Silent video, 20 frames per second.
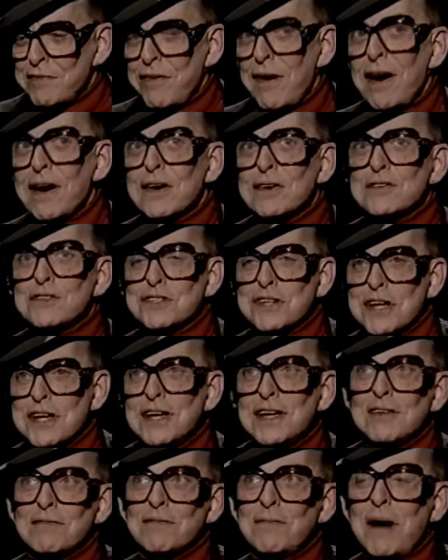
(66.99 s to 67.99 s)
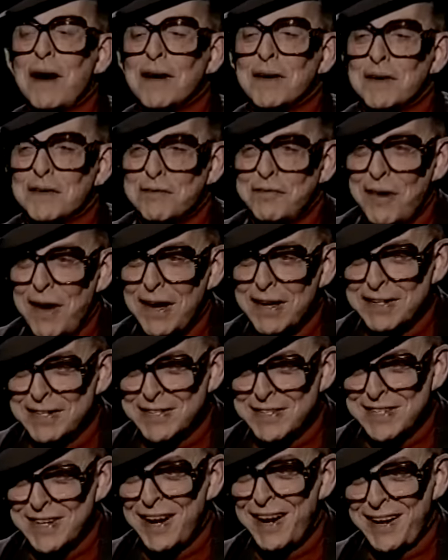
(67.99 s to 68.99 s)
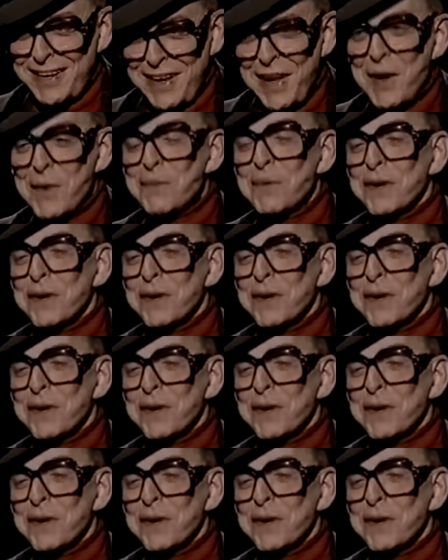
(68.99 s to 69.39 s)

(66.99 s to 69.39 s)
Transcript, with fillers: Harvey Fierstein, Michael Feinstein.